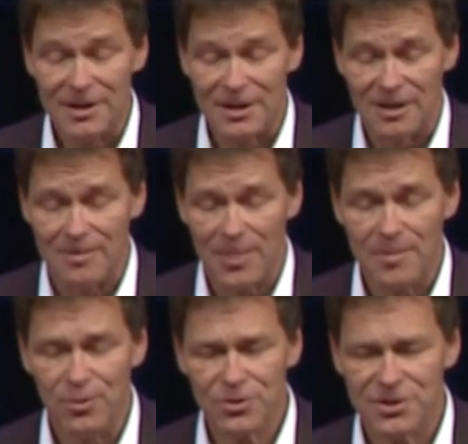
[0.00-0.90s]
um,
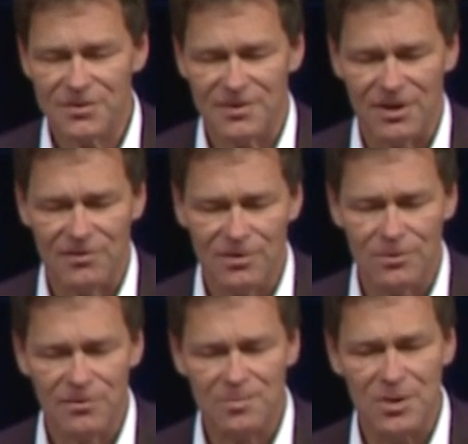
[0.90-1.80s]
push us and
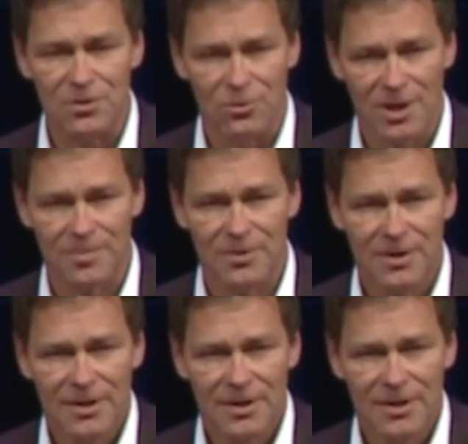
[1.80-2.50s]
slowly speed you up.